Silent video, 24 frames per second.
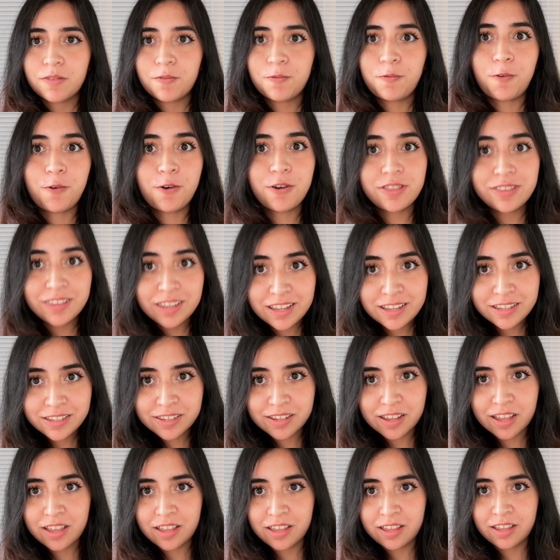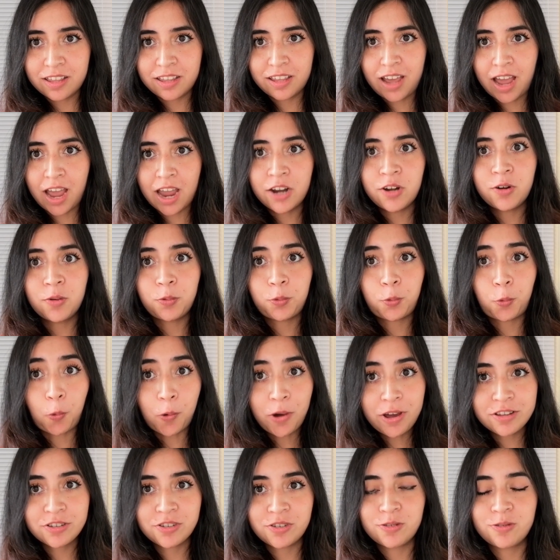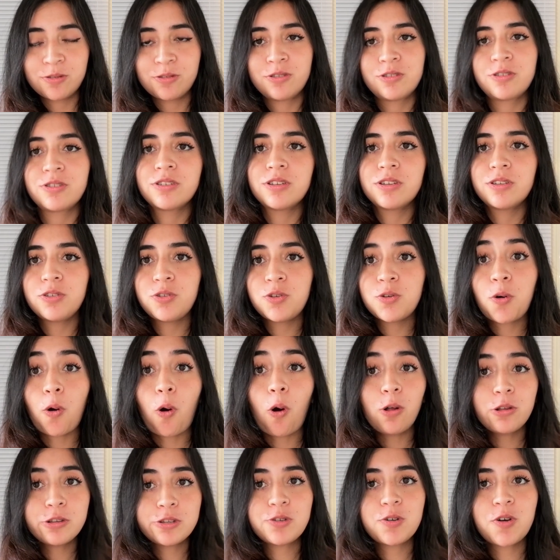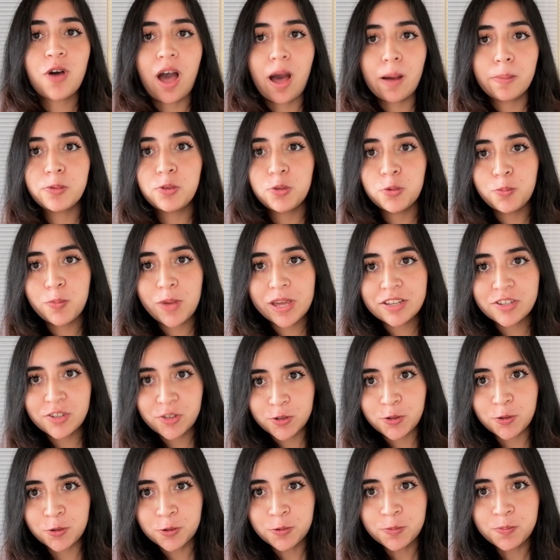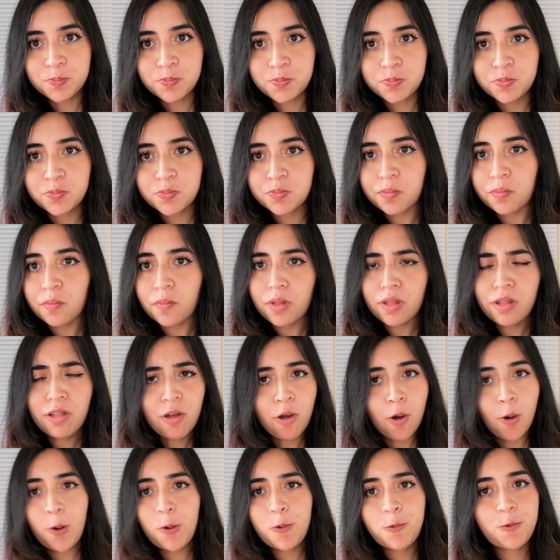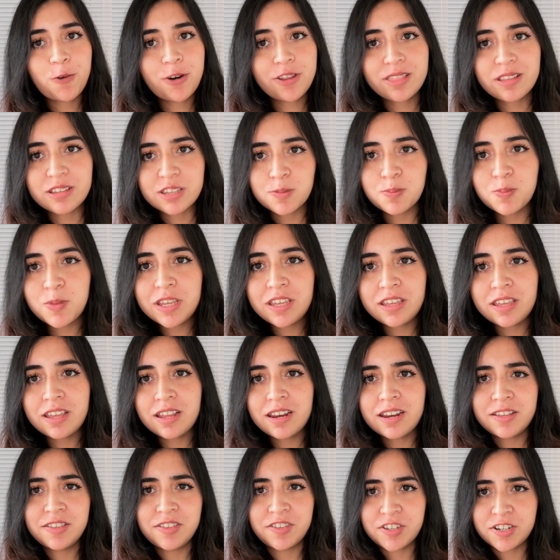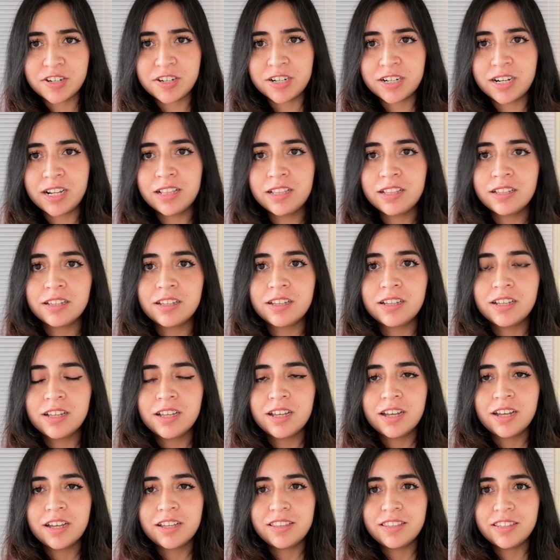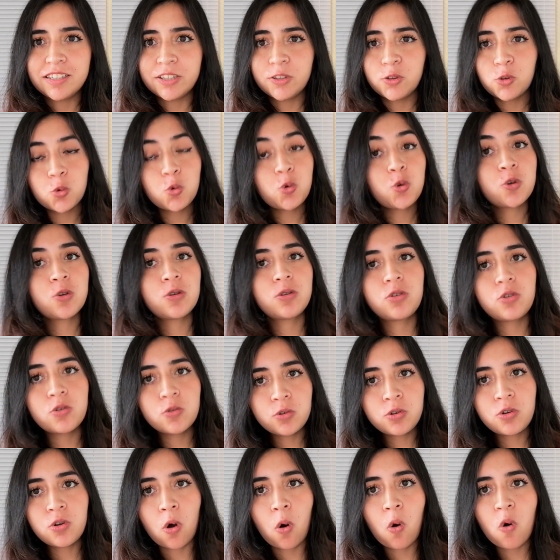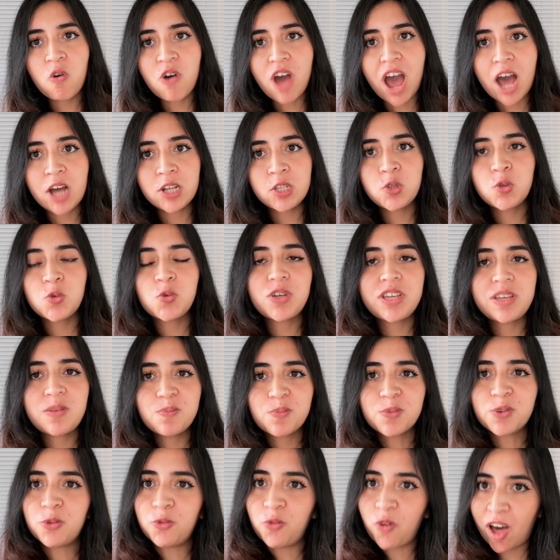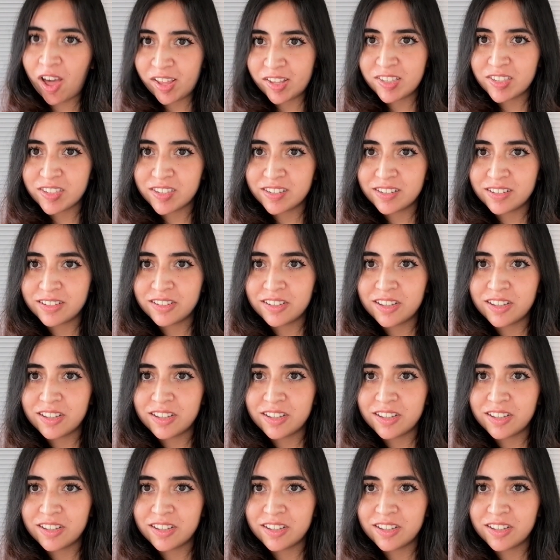For these kind of questions, you also have to make sure, or for the speaking in general, that you know how to improvise.